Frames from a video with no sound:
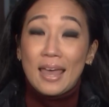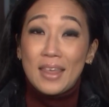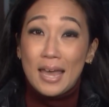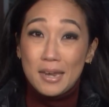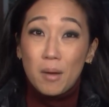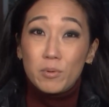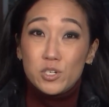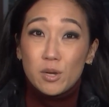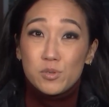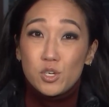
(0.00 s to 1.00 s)
And that number
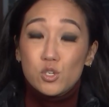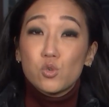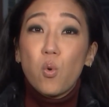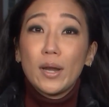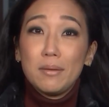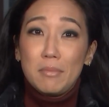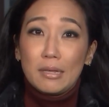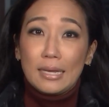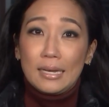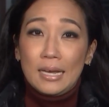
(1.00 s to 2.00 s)
jumps to 20
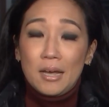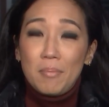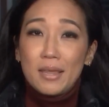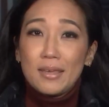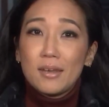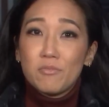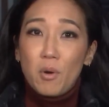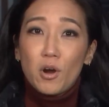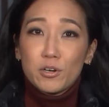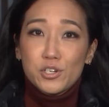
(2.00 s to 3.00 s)
million by the end of
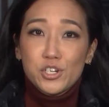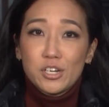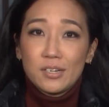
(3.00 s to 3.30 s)
March.